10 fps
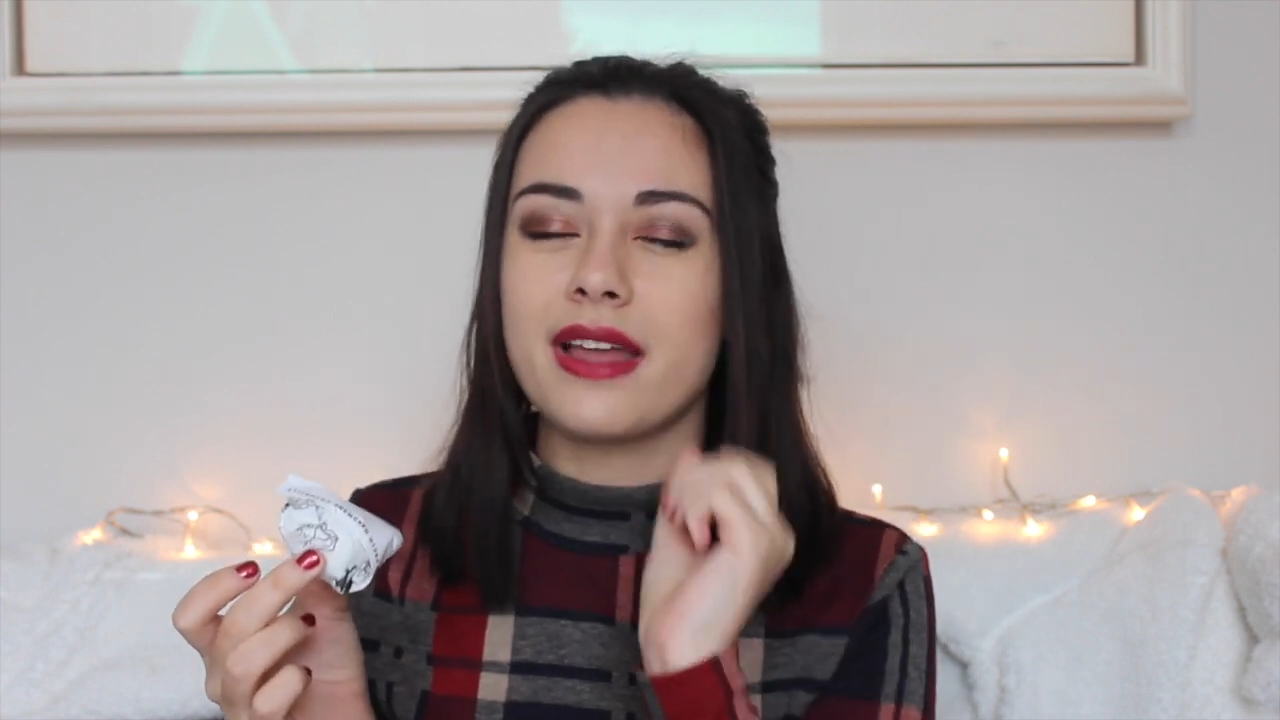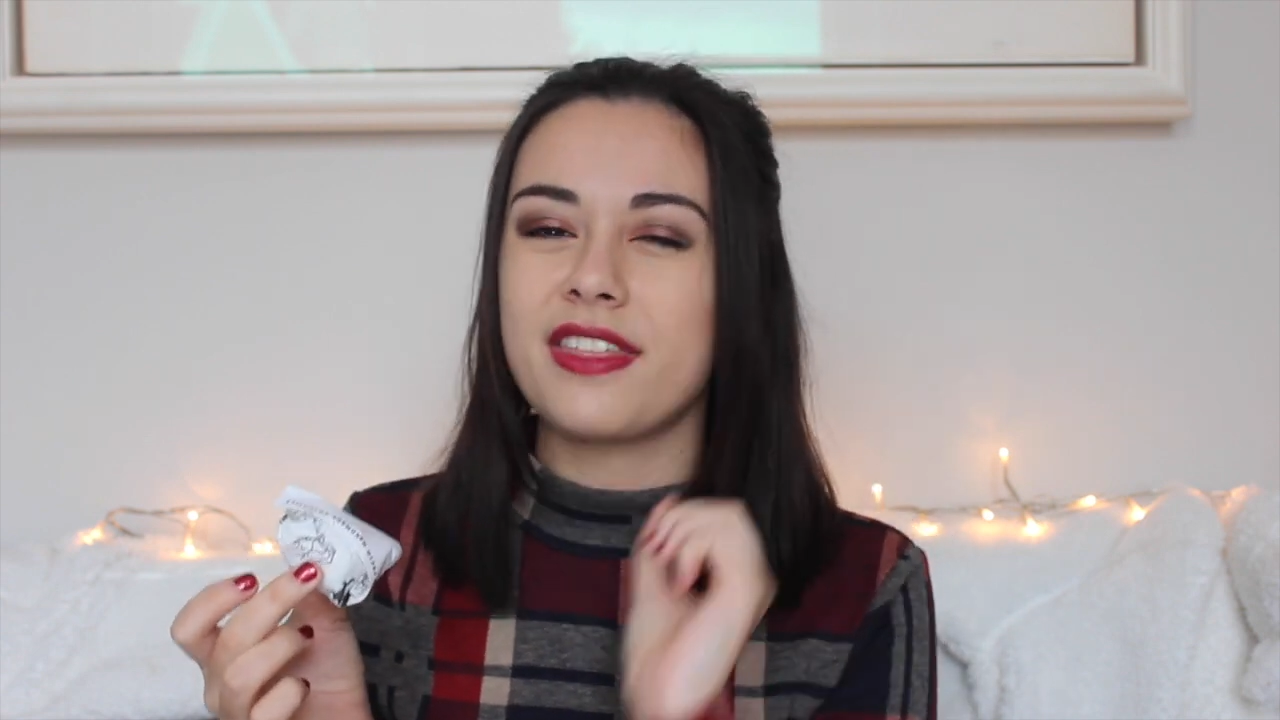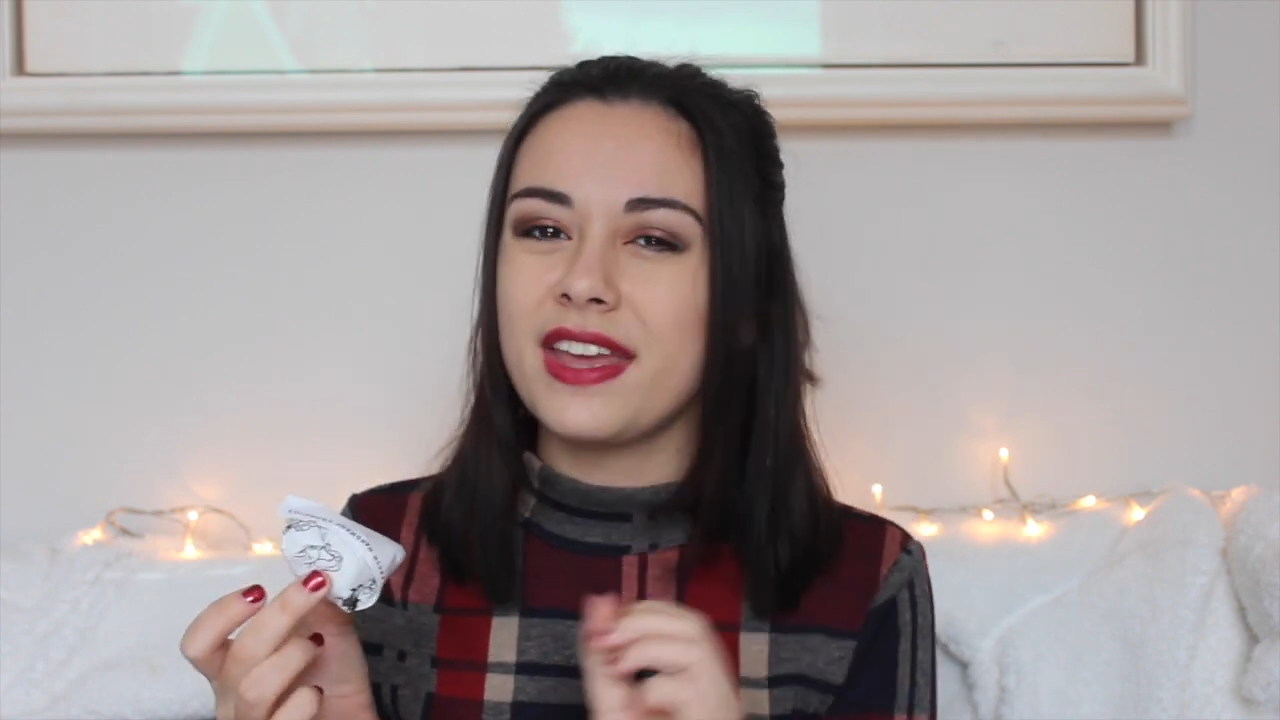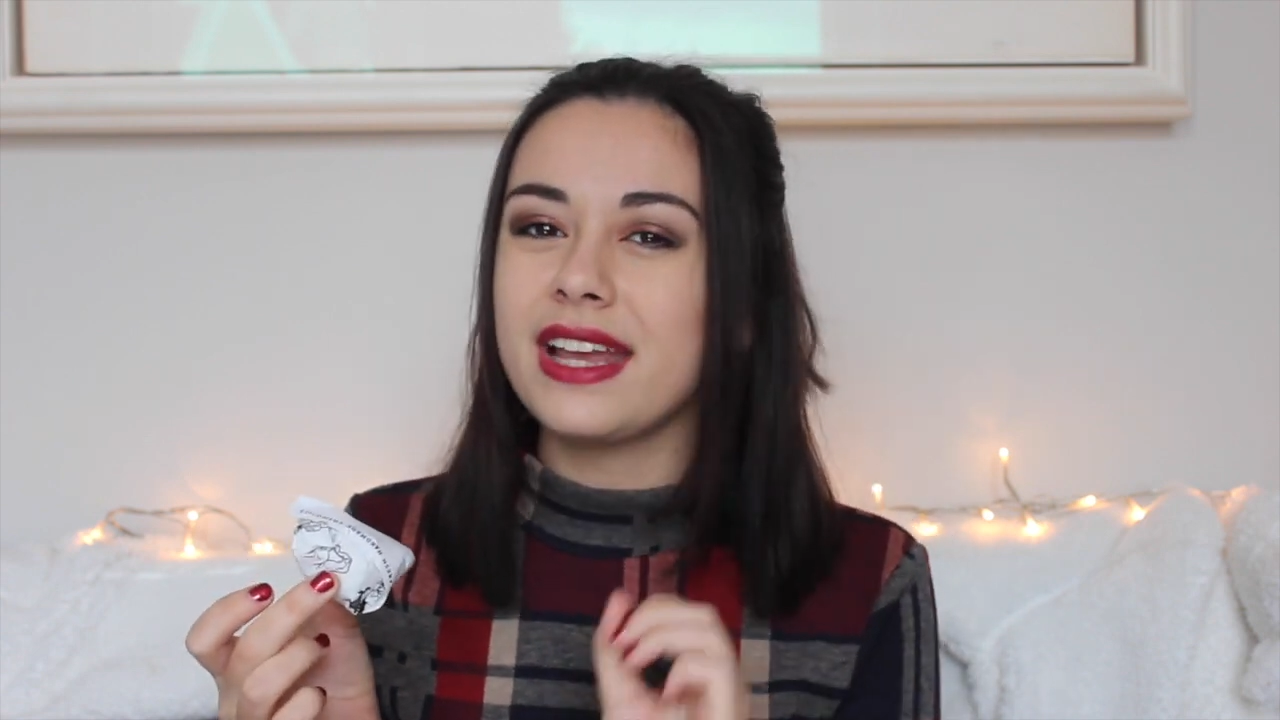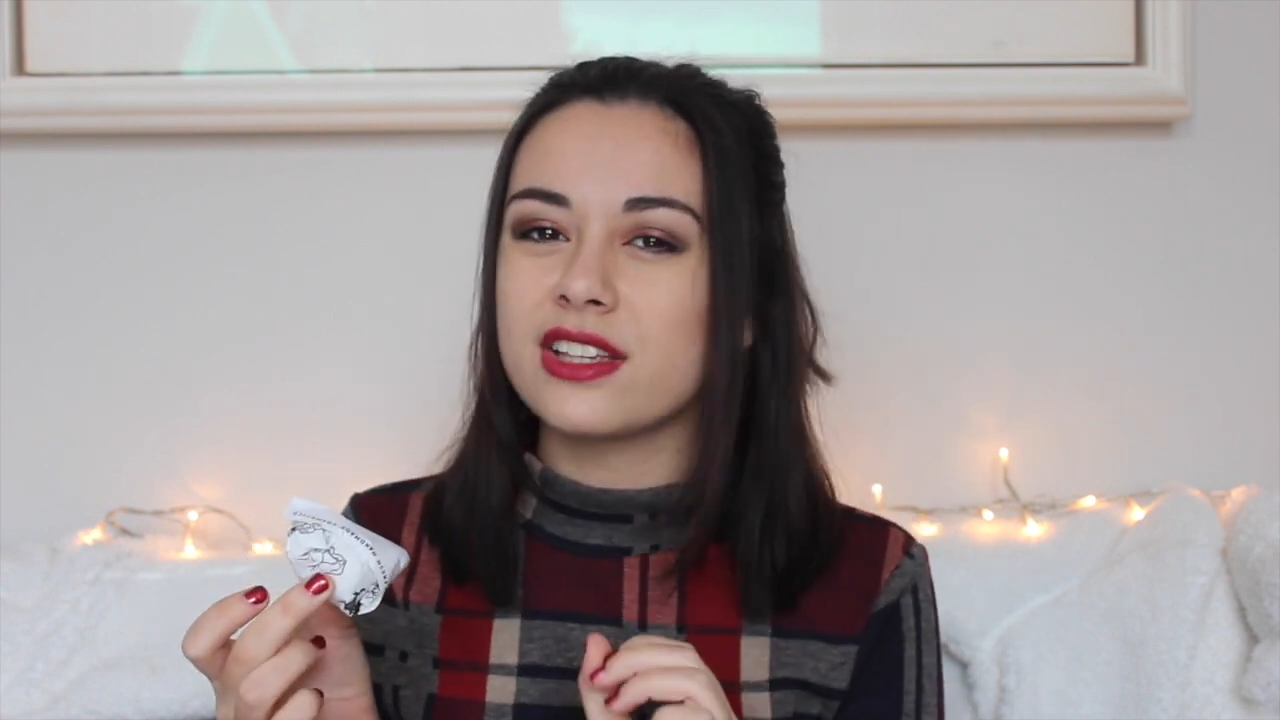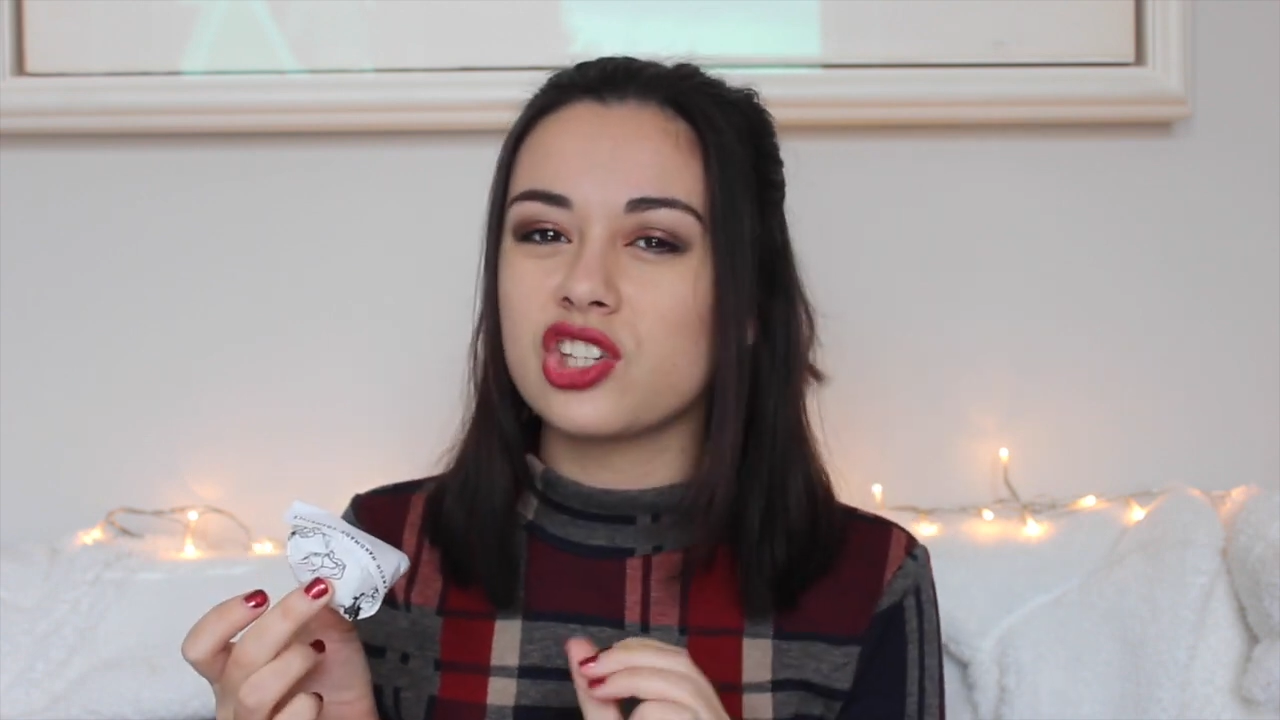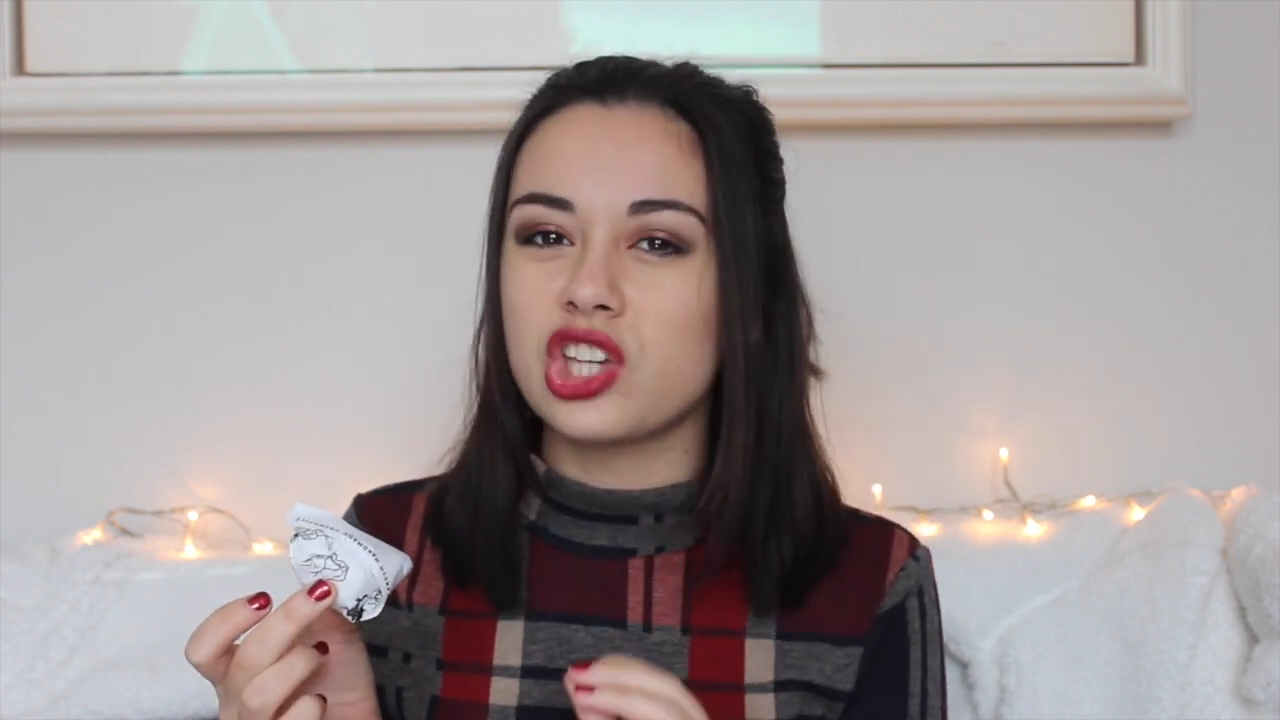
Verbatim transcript: I think it's